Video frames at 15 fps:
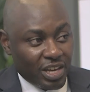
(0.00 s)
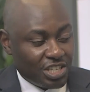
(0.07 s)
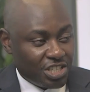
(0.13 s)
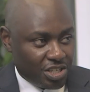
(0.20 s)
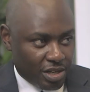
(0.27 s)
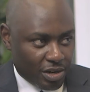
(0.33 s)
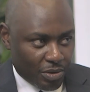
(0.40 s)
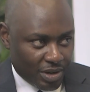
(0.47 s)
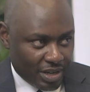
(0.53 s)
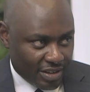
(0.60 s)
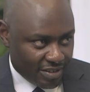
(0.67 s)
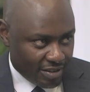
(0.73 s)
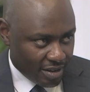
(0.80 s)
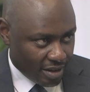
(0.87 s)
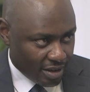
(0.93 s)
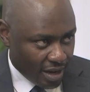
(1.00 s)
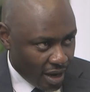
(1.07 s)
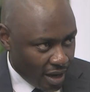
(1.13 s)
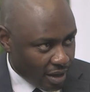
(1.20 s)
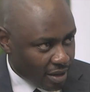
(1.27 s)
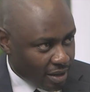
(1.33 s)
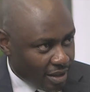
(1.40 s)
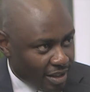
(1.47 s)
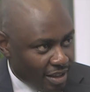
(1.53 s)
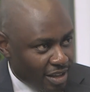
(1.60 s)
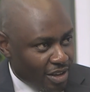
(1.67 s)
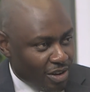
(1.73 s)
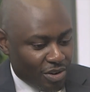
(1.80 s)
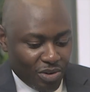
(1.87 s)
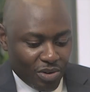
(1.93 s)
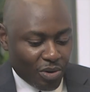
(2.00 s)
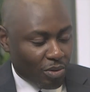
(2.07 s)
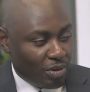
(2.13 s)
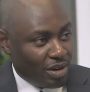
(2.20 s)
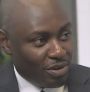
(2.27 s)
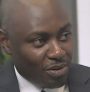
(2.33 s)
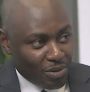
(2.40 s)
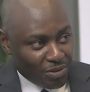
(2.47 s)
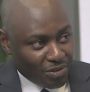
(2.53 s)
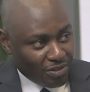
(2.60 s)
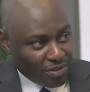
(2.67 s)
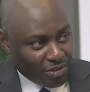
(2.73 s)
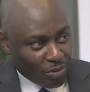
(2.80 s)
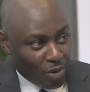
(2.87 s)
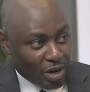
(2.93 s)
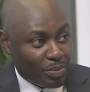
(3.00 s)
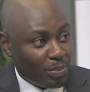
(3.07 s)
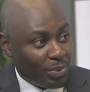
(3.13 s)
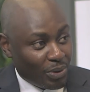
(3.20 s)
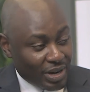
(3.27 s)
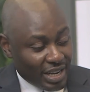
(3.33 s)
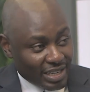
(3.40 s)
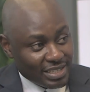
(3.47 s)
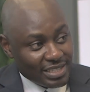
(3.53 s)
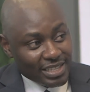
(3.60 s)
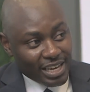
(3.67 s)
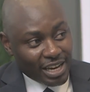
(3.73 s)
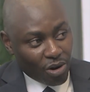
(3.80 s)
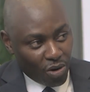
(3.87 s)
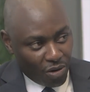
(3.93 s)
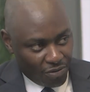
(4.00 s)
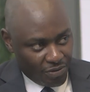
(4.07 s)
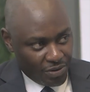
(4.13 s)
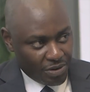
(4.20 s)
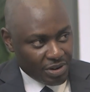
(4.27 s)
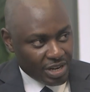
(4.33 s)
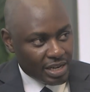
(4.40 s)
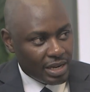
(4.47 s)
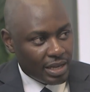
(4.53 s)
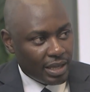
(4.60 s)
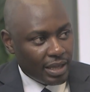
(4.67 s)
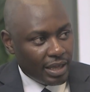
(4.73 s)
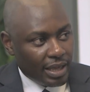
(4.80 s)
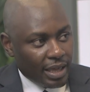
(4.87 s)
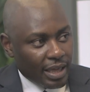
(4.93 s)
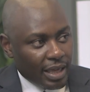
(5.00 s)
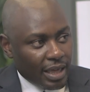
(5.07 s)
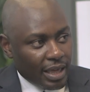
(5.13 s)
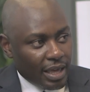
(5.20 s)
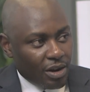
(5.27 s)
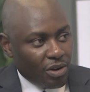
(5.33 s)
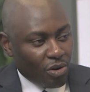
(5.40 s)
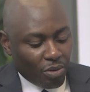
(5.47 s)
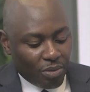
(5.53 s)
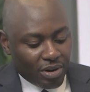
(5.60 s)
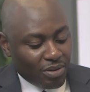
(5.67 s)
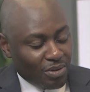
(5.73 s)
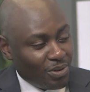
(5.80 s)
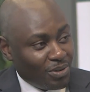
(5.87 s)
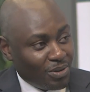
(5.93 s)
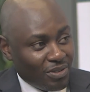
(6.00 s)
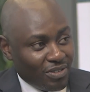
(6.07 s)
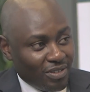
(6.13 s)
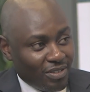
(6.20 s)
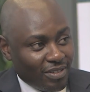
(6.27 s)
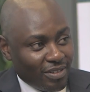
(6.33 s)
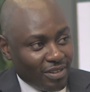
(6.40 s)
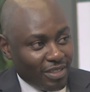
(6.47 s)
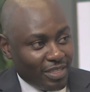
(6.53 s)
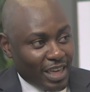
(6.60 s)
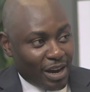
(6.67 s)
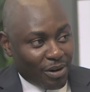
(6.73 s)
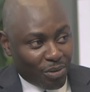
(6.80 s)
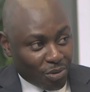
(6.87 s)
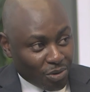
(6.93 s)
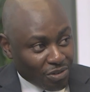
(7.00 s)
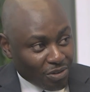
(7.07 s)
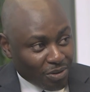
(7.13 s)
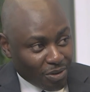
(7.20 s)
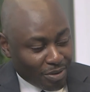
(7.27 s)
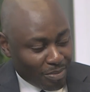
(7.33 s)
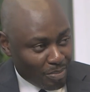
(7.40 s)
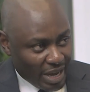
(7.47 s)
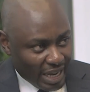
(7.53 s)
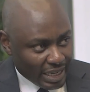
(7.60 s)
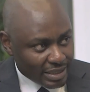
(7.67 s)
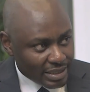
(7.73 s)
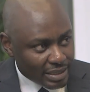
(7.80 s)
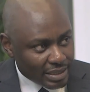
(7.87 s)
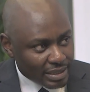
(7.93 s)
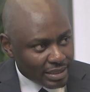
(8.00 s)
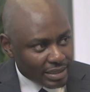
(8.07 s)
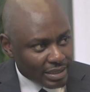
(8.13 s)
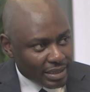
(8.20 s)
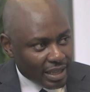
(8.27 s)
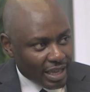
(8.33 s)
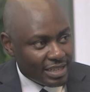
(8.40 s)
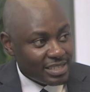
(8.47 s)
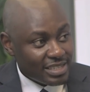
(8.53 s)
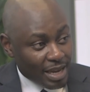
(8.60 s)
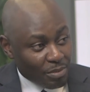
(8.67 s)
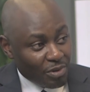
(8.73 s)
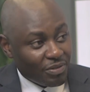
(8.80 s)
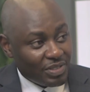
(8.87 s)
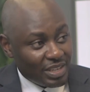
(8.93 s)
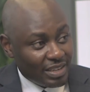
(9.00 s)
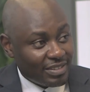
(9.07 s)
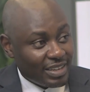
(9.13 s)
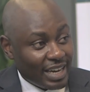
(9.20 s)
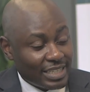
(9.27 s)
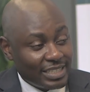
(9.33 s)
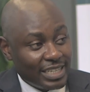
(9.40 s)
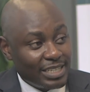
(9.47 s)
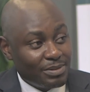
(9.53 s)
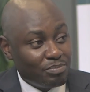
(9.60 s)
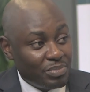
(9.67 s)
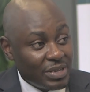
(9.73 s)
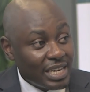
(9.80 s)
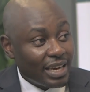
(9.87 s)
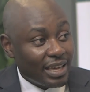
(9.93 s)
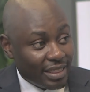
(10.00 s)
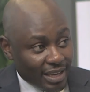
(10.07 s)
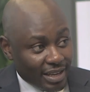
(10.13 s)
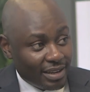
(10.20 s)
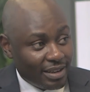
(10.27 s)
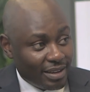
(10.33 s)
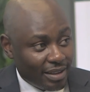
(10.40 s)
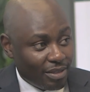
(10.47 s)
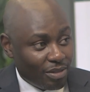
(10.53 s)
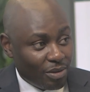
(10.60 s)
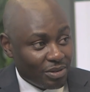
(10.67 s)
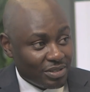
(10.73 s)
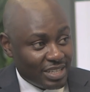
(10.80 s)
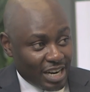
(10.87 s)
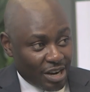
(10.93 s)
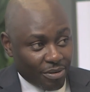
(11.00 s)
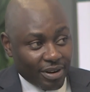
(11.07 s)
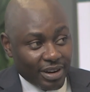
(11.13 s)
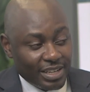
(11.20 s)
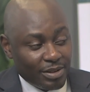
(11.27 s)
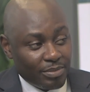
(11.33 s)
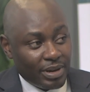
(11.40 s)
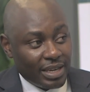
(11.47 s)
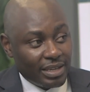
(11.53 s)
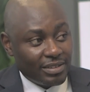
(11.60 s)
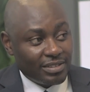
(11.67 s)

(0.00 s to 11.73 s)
their shareholders are. No one knows what products they are offering. No one knows their gross loan balances. And some of these are actually bigger than those that are regulated by